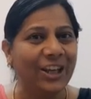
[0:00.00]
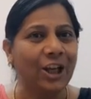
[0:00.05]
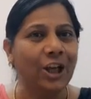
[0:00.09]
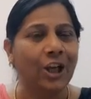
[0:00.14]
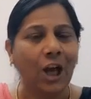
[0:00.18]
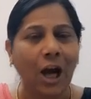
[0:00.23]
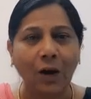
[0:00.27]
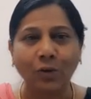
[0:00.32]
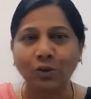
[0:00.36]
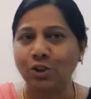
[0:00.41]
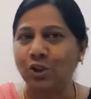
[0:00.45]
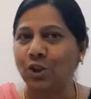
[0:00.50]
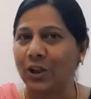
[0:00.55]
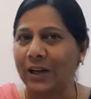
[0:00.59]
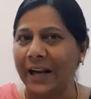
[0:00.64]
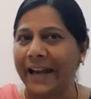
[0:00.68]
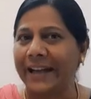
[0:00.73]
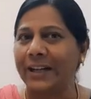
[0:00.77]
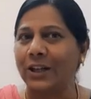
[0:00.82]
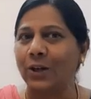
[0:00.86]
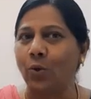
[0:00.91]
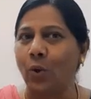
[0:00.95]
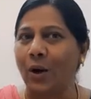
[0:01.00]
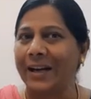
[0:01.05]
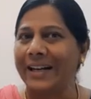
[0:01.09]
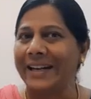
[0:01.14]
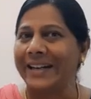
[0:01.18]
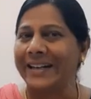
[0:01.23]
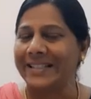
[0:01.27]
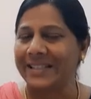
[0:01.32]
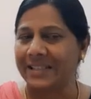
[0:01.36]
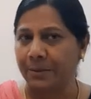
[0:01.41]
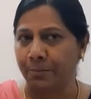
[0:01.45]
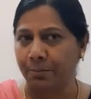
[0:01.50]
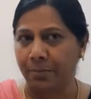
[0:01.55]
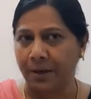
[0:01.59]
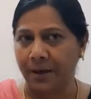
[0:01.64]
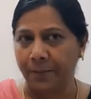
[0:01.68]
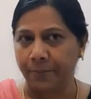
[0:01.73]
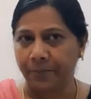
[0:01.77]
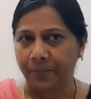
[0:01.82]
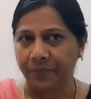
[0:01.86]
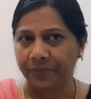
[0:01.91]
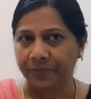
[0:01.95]
you have to write only its symbol.
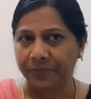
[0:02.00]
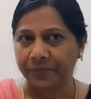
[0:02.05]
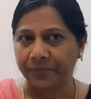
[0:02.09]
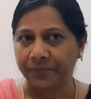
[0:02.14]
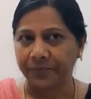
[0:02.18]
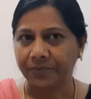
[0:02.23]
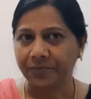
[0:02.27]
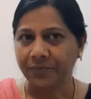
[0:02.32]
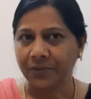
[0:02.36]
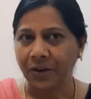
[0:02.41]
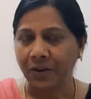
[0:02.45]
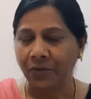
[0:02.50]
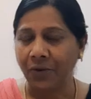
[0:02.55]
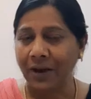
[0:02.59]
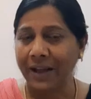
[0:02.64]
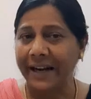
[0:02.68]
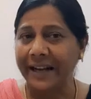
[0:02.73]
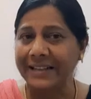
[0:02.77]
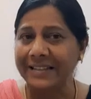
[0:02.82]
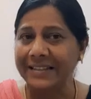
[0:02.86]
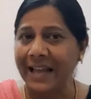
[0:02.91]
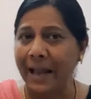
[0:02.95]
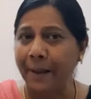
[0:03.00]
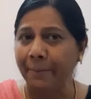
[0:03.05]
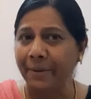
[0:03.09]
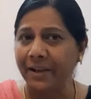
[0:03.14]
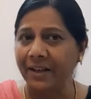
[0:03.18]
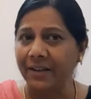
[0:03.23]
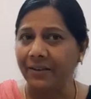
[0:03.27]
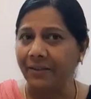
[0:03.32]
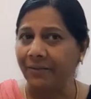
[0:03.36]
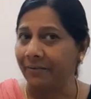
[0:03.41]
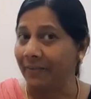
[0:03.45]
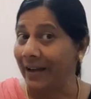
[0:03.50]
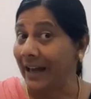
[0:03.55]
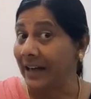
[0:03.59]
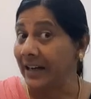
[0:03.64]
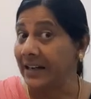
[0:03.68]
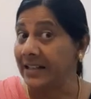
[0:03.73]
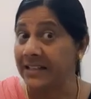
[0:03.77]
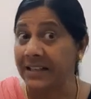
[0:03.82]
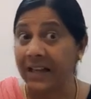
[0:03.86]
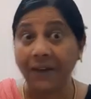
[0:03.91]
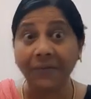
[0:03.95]
For example,
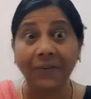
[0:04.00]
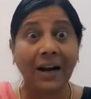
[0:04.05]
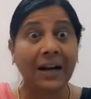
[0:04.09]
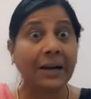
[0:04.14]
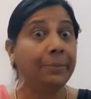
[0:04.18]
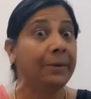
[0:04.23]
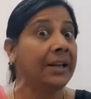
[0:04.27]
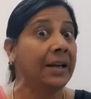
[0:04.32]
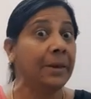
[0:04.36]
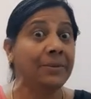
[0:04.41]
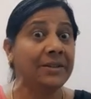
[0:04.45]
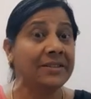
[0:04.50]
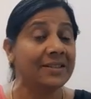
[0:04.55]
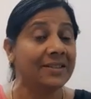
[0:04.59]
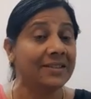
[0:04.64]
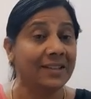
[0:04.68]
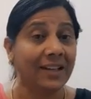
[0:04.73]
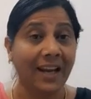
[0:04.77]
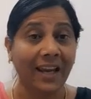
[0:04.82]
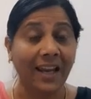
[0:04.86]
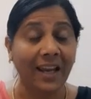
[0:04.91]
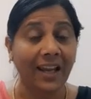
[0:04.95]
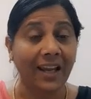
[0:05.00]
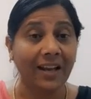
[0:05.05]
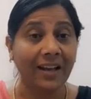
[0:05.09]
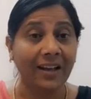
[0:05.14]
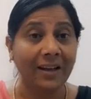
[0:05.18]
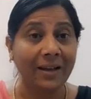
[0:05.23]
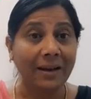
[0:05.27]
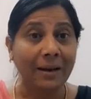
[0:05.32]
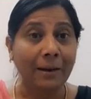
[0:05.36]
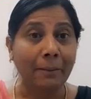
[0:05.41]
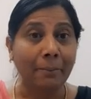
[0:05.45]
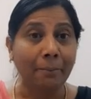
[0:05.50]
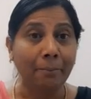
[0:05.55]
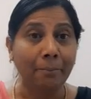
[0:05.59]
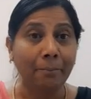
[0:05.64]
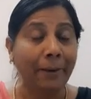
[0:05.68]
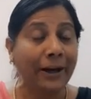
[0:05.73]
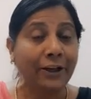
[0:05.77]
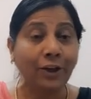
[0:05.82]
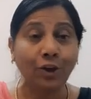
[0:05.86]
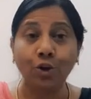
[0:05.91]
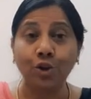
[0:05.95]
valency of aluminium is 3,
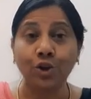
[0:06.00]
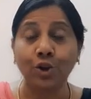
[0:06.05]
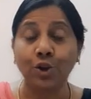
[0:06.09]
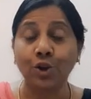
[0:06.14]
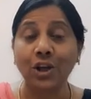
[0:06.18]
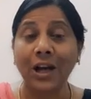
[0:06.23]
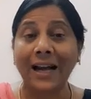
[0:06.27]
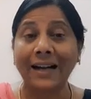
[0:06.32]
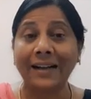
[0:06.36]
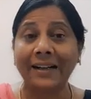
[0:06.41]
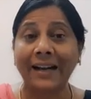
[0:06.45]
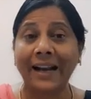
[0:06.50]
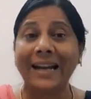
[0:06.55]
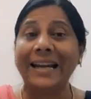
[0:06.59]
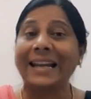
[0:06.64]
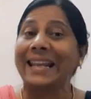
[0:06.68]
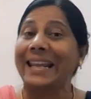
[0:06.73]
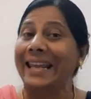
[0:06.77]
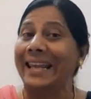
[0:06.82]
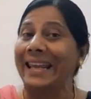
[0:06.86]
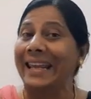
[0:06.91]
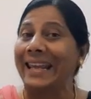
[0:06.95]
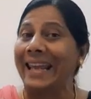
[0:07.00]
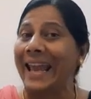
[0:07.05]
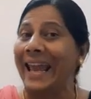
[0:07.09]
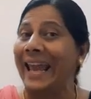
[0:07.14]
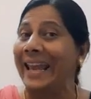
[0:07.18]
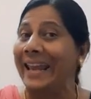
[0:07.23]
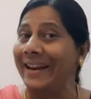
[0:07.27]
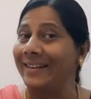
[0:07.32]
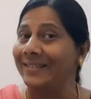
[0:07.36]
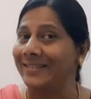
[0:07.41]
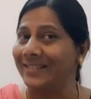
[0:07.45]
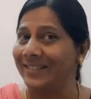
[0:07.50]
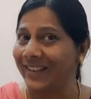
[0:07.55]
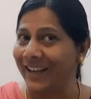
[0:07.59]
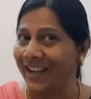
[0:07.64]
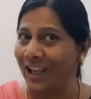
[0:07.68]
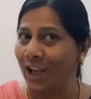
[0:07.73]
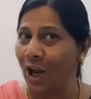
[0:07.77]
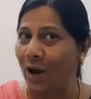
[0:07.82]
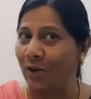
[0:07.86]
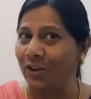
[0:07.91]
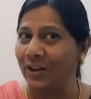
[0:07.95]
but you should not write
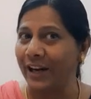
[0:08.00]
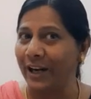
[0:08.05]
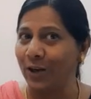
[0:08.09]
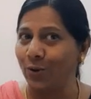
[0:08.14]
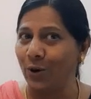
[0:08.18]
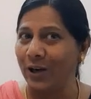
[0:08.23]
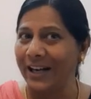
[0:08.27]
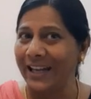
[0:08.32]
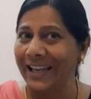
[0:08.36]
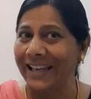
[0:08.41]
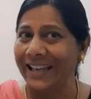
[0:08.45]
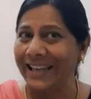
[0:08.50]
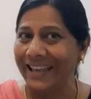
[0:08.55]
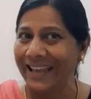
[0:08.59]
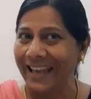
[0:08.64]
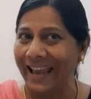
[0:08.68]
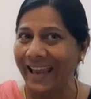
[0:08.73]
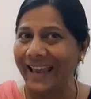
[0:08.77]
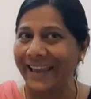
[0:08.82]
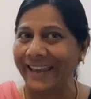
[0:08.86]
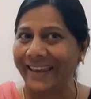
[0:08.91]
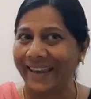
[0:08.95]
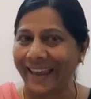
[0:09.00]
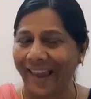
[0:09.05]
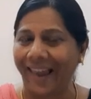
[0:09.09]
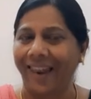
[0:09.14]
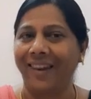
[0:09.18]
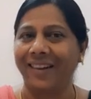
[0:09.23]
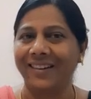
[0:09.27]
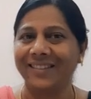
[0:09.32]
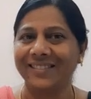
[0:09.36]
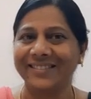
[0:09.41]
Al3. You have to write only Al.